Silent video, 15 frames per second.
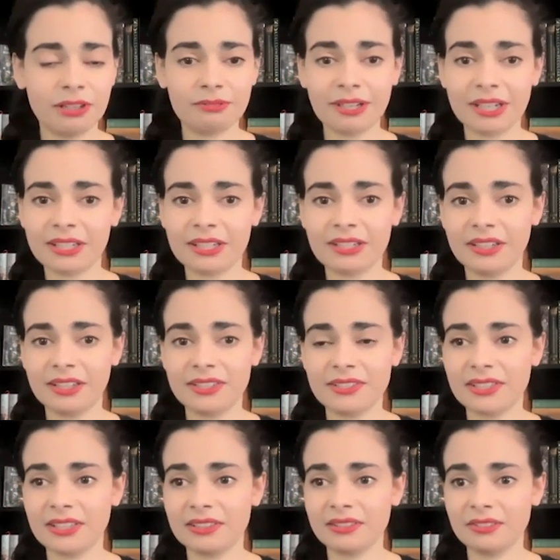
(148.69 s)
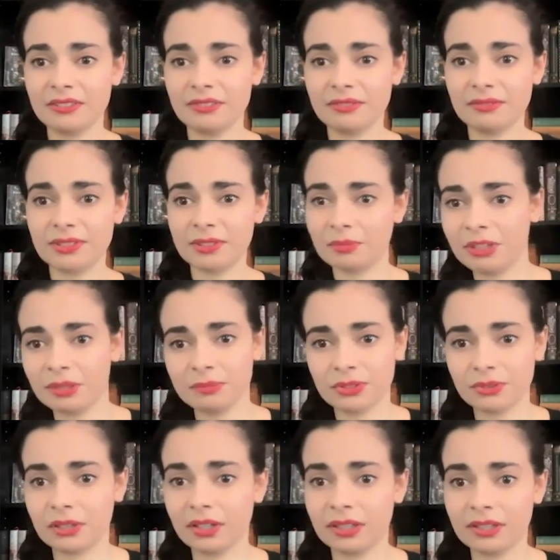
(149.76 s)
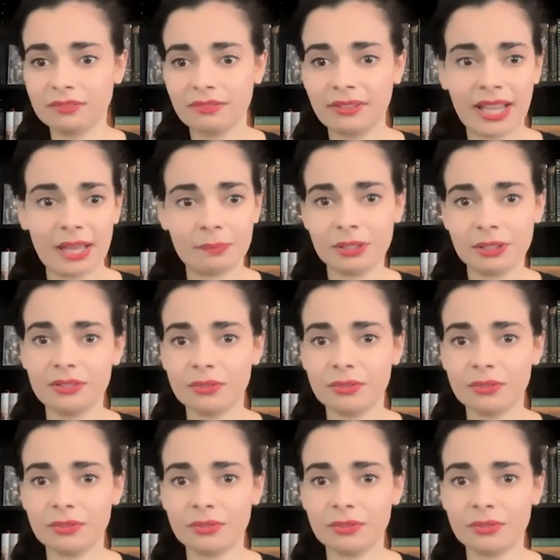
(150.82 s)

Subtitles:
recognize that sometimes you're not happy,